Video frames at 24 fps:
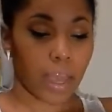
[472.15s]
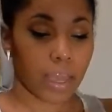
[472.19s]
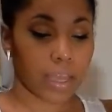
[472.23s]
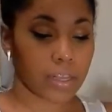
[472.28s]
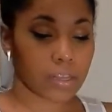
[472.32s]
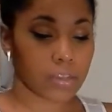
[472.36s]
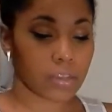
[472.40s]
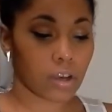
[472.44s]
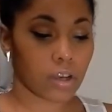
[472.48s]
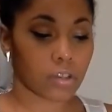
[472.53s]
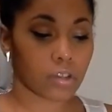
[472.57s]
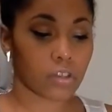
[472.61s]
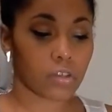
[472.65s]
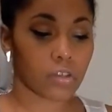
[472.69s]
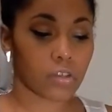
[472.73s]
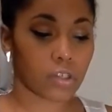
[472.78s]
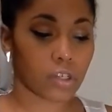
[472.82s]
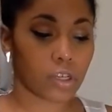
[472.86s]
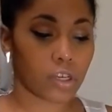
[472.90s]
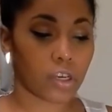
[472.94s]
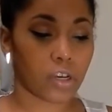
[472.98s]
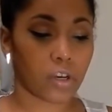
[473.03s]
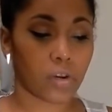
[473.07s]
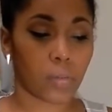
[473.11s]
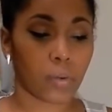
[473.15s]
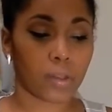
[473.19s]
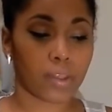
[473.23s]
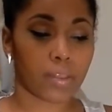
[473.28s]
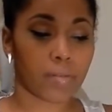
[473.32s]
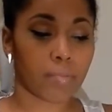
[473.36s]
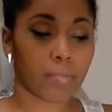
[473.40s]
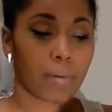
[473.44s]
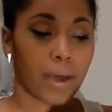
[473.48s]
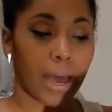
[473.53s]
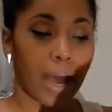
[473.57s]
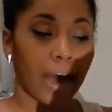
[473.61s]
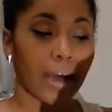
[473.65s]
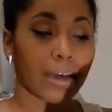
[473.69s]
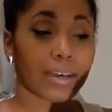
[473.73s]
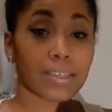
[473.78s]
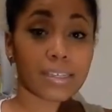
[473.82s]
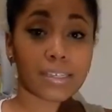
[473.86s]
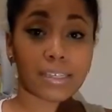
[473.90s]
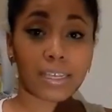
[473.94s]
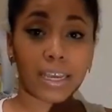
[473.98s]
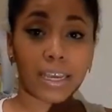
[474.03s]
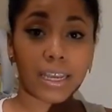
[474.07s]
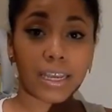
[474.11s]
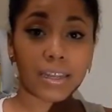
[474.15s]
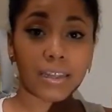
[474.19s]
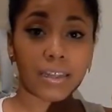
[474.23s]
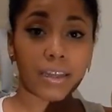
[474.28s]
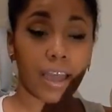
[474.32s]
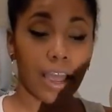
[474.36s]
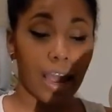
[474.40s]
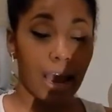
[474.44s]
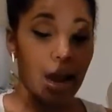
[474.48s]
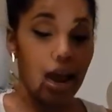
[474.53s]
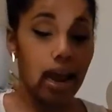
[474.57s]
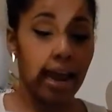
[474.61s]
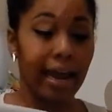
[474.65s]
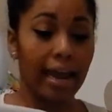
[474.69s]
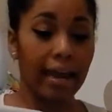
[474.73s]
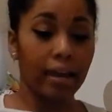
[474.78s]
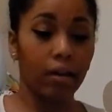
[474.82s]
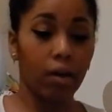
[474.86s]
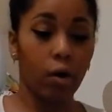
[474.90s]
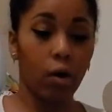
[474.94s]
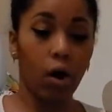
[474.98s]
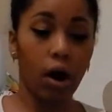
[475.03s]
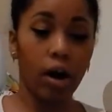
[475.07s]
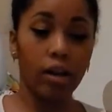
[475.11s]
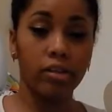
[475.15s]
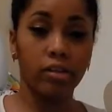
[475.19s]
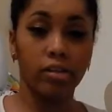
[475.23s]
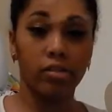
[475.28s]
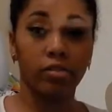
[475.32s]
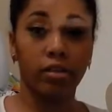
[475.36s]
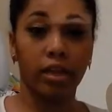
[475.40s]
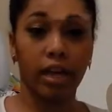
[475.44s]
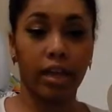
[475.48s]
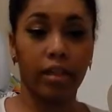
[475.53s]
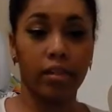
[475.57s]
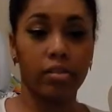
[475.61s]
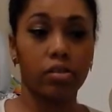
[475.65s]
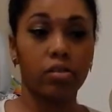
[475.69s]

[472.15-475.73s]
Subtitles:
he's also secure with the back seat and underneath.